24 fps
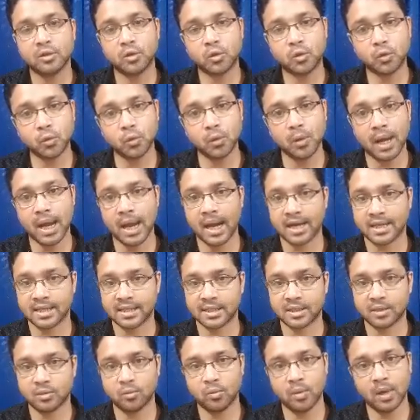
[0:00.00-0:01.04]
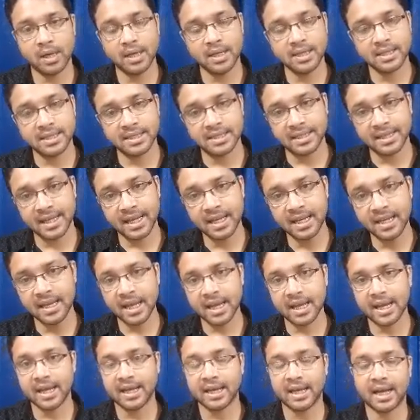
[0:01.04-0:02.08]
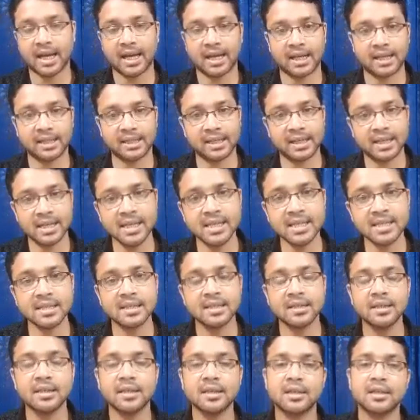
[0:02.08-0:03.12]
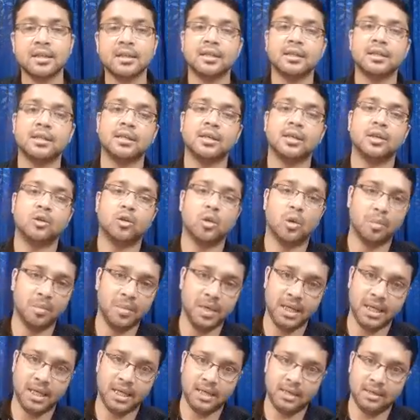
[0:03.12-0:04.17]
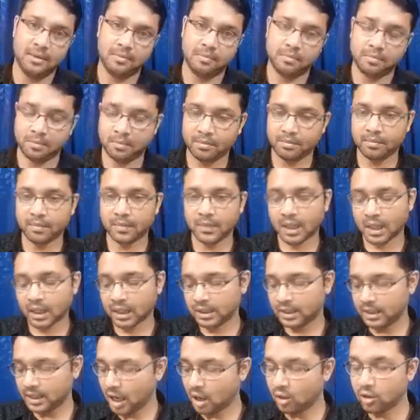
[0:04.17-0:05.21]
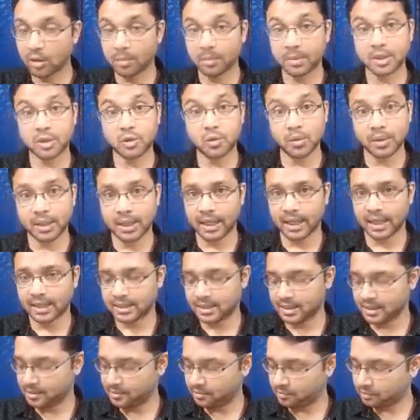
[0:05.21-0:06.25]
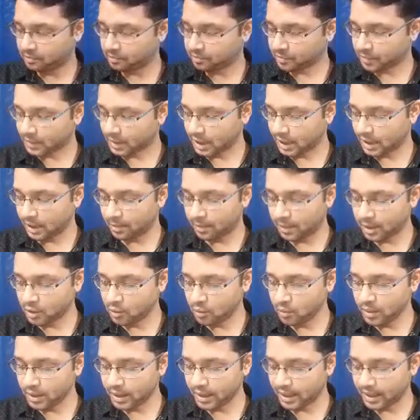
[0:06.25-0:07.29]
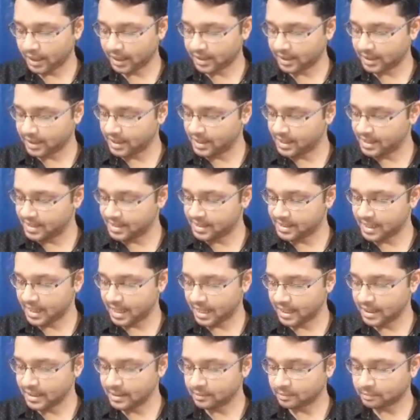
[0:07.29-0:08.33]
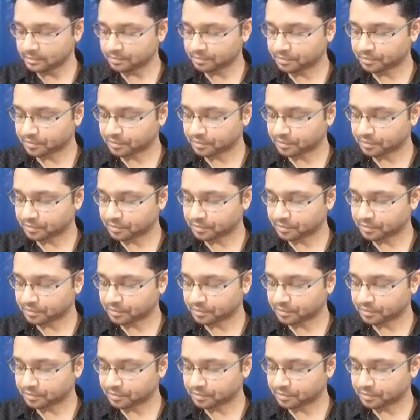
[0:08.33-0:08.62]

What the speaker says: two heads. One is real and another is nominal. Now, number two character. The number two character is that